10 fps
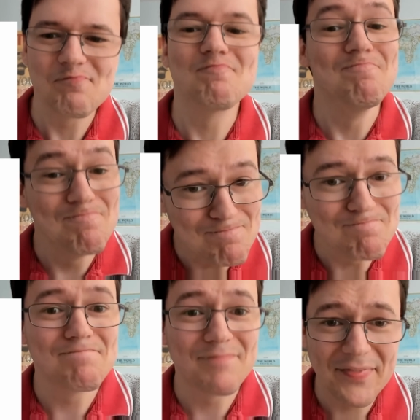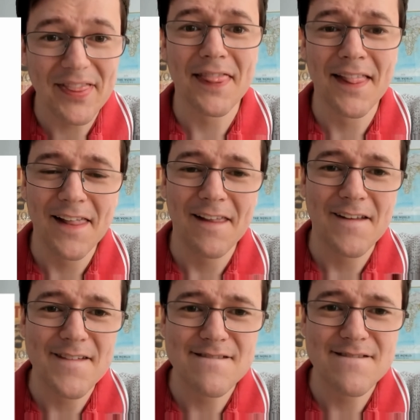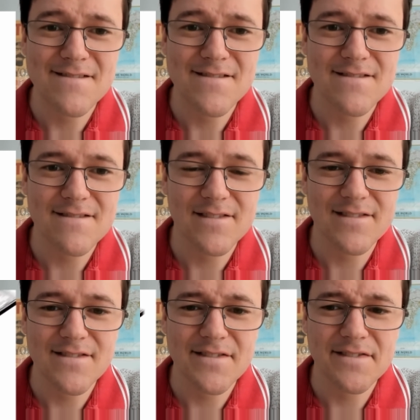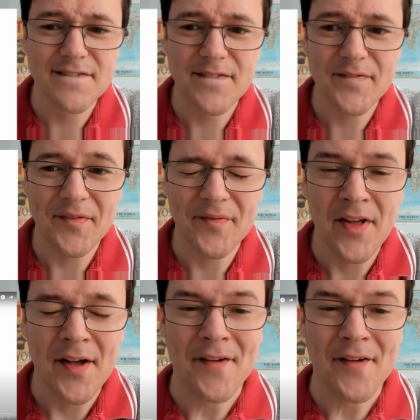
If, like me, you don't like hackers stealing your data, password...